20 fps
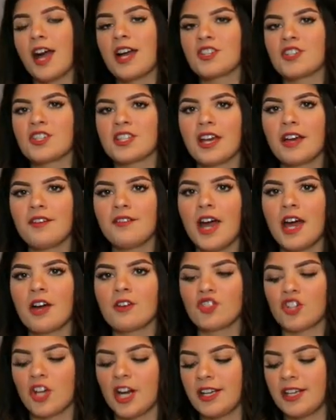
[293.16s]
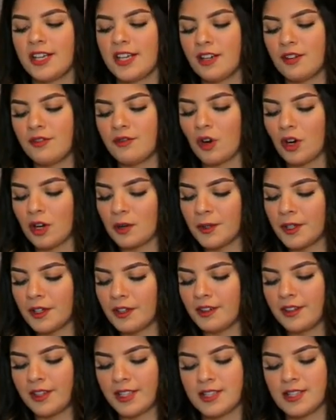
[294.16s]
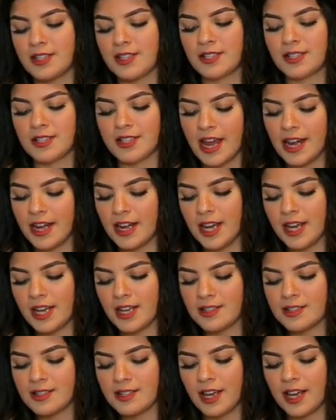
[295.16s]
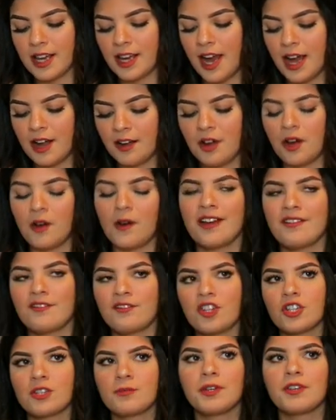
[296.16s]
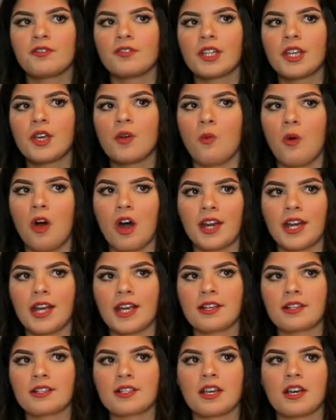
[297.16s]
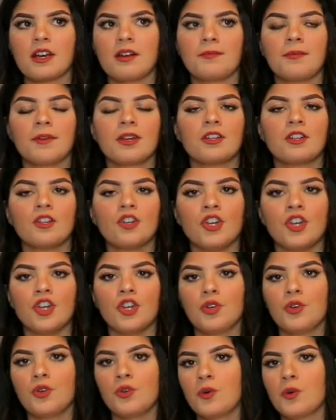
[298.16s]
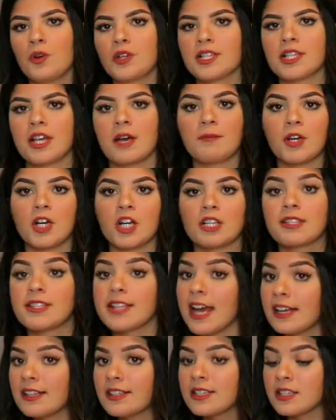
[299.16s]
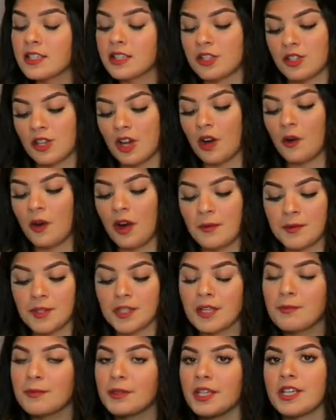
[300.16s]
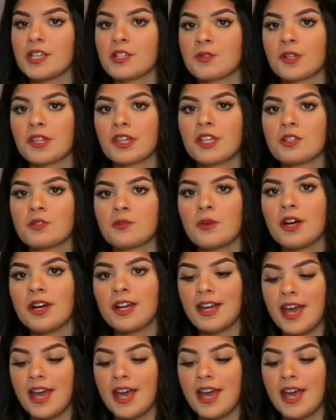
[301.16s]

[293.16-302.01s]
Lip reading: I just love how trendy and affordable this set is. Like, I don't know, I've just been really wanting some new summer sets, so I'm really pleased with this one,